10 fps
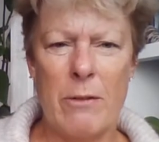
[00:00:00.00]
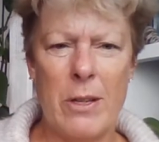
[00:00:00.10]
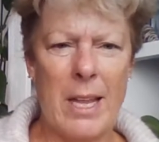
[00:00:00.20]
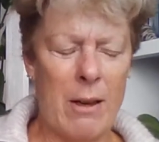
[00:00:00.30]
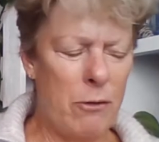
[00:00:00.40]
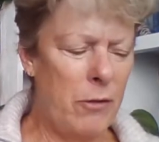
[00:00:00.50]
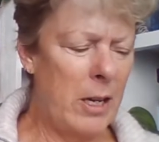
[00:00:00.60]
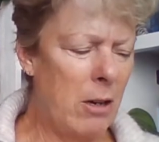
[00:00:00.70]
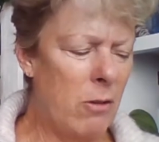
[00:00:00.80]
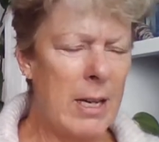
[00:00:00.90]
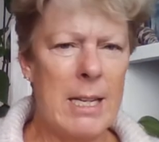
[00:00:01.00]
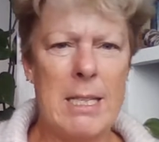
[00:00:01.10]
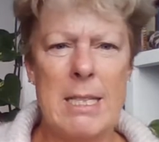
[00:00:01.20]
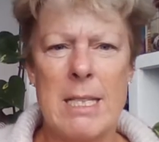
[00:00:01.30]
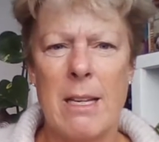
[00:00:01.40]
that fear
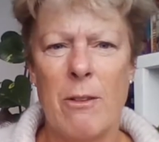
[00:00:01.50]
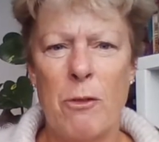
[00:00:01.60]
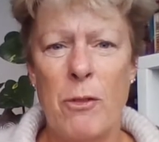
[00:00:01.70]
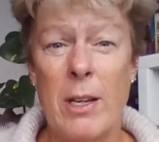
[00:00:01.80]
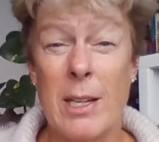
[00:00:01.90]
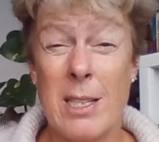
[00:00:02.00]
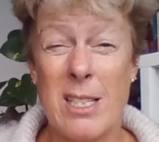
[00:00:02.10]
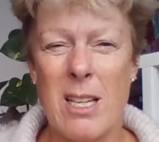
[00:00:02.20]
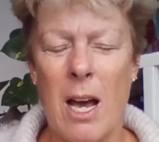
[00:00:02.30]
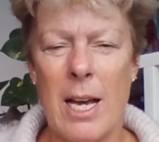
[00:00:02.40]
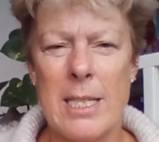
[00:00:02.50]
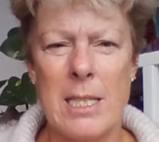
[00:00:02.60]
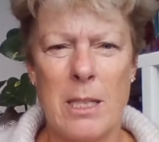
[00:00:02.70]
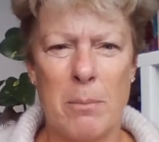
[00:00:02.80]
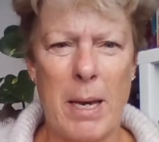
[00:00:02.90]
is. Feel
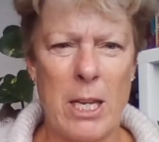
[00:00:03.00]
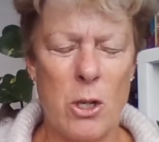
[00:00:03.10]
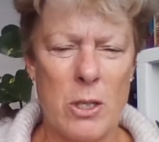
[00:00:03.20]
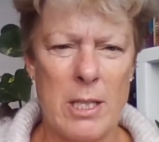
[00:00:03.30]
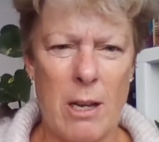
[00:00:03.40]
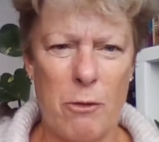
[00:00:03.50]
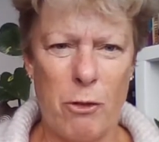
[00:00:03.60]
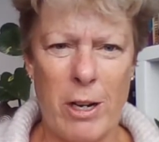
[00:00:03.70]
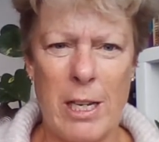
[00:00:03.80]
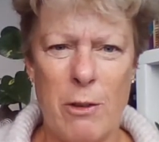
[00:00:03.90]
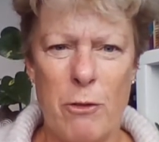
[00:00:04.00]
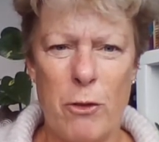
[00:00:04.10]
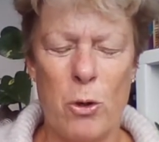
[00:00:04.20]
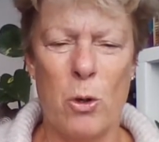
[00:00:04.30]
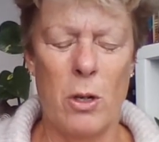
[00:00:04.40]
excited and make yourself ready
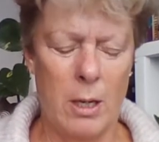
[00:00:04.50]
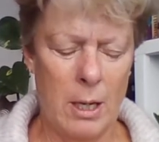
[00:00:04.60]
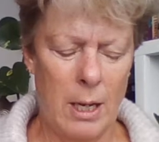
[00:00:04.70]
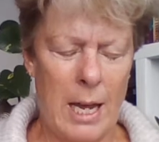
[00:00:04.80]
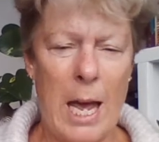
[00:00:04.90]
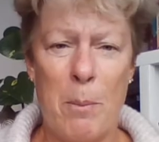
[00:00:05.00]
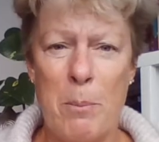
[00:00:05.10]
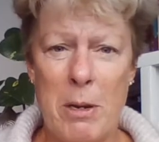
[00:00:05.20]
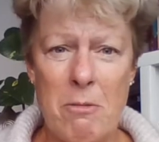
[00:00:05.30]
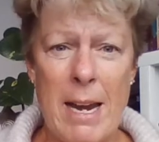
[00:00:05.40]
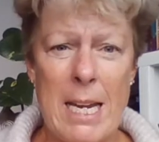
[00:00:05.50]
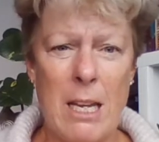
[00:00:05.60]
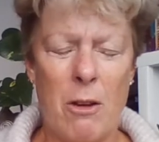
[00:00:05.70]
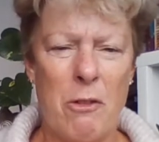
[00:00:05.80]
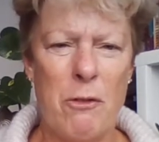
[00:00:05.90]
for, and be
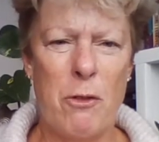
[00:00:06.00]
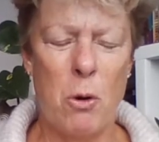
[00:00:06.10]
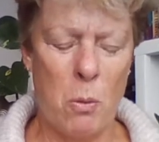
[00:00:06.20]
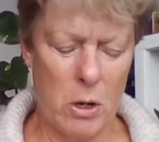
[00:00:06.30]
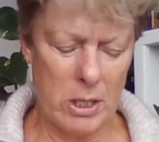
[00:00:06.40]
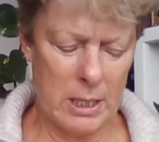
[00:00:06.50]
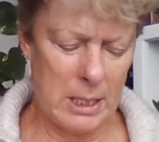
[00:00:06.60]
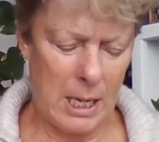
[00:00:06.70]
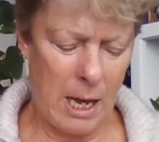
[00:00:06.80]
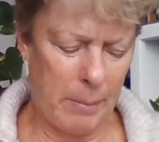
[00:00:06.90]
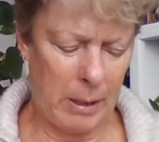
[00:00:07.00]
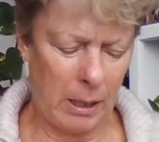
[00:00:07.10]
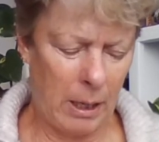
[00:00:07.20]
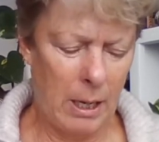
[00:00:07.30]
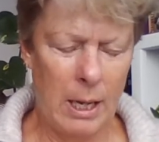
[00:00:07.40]
ready for what is
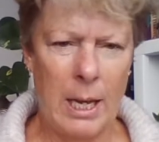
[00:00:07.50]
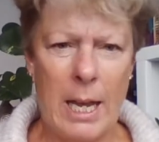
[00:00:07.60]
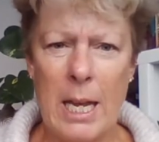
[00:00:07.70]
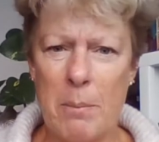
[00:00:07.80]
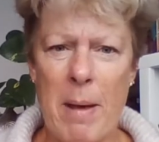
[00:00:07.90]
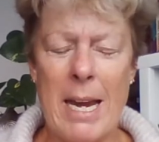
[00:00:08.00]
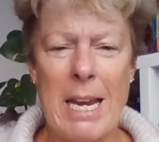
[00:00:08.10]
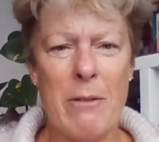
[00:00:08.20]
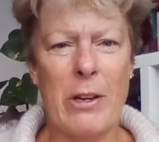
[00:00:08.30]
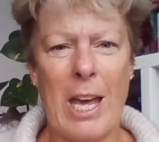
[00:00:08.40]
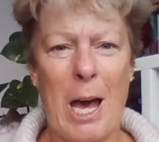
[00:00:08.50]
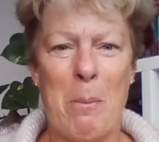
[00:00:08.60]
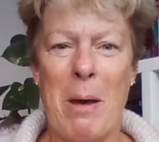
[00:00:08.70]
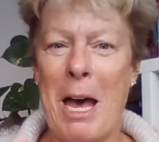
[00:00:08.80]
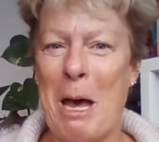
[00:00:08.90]
coming. It may never
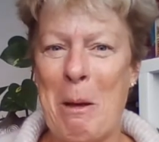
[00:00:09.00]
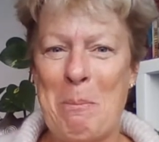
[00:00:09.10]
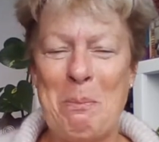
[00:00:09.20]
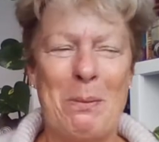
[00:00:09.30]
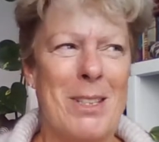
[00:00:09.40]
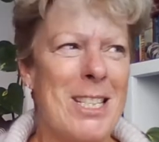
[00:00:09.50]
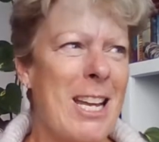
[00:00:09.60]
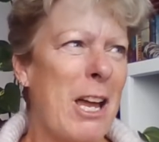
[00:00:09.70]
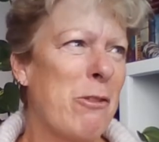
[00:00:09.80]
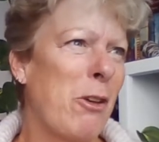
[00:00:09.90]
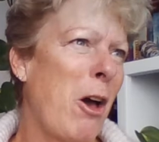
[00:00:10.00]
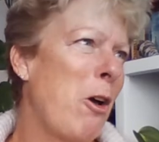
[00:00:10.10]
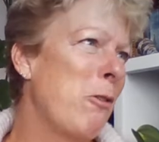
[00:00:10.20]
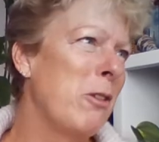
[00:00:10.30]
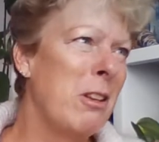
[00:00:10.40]
come. Start of
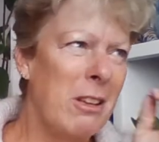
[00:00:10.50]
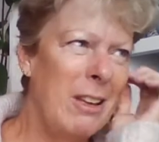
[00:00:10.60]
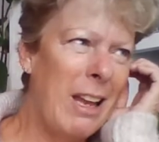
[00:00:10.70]
COVID